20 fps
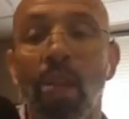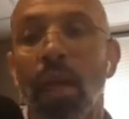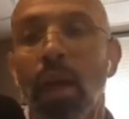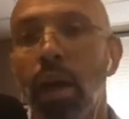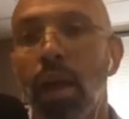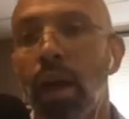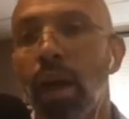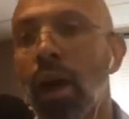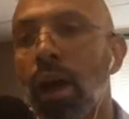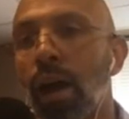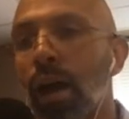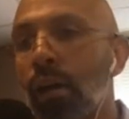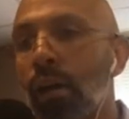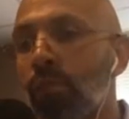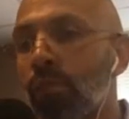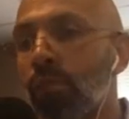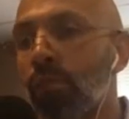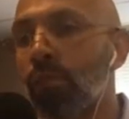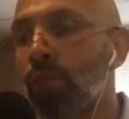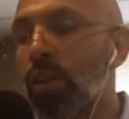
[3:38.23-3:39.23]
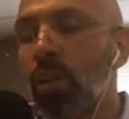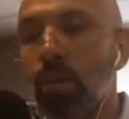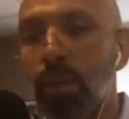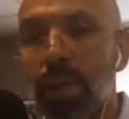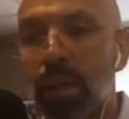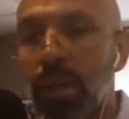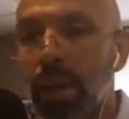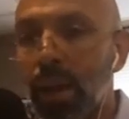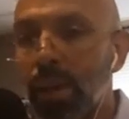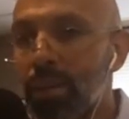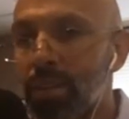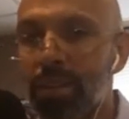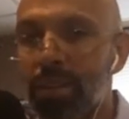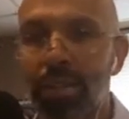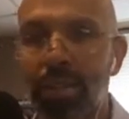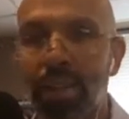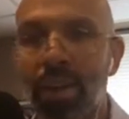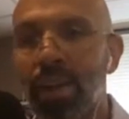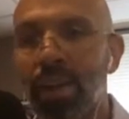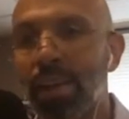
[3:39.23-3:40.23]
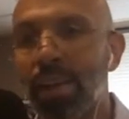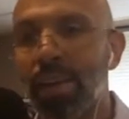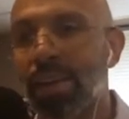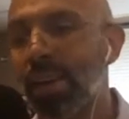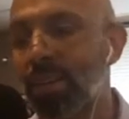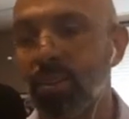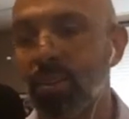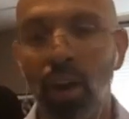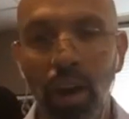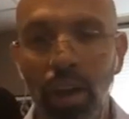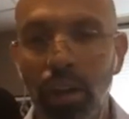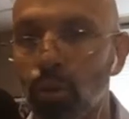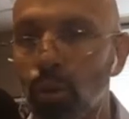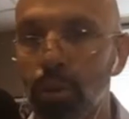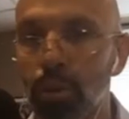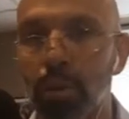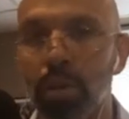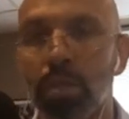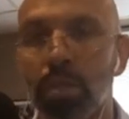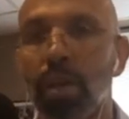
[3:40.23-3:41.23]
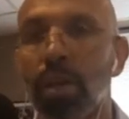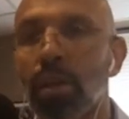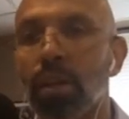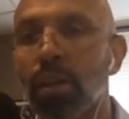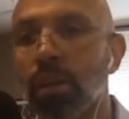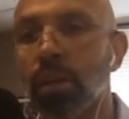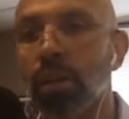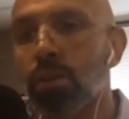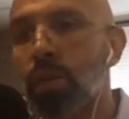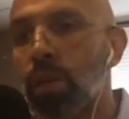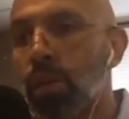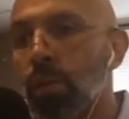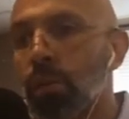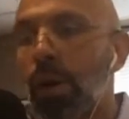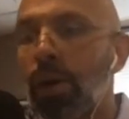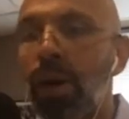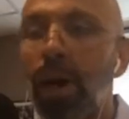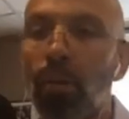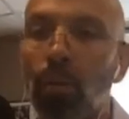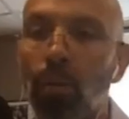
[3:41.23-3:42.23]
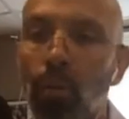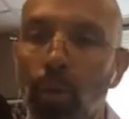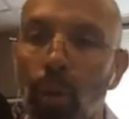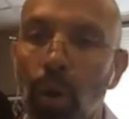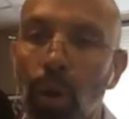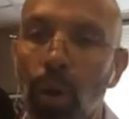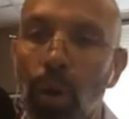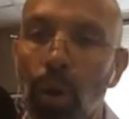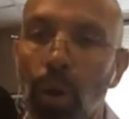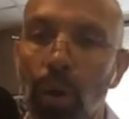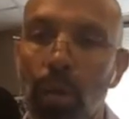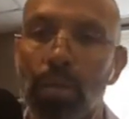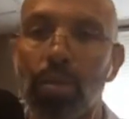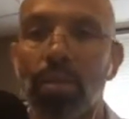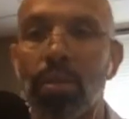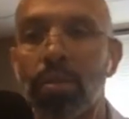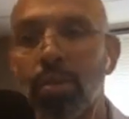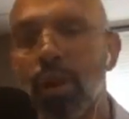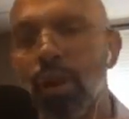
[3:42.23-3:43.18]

And then I just get talking to him, and he's telling me about how it works, and he's talking